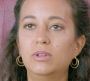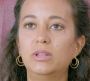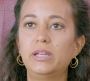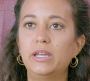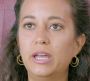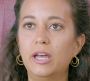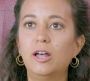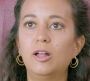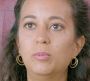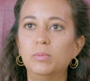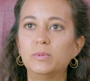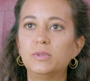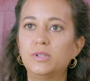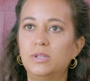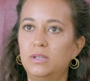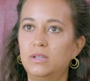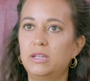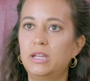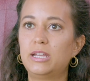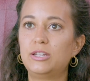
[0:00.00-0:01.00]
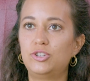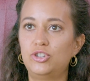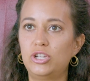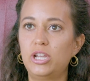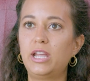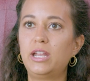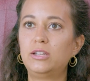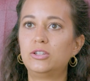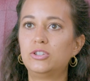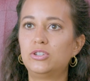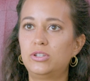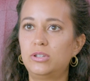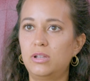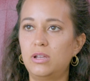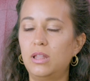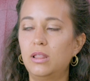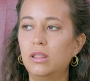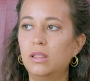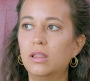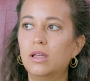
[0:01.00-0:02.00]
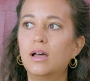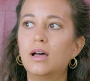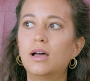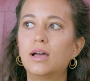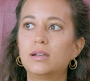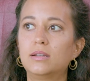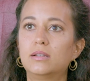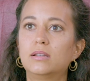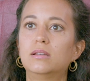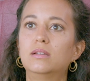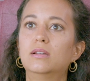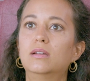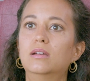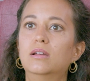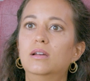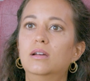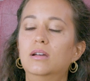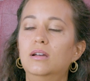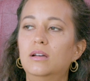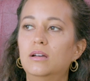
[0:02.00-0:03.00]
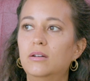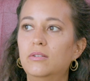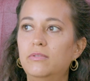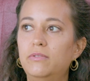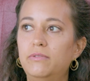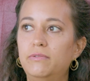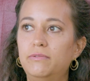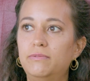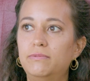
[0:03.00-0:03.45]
helped and changed a lot of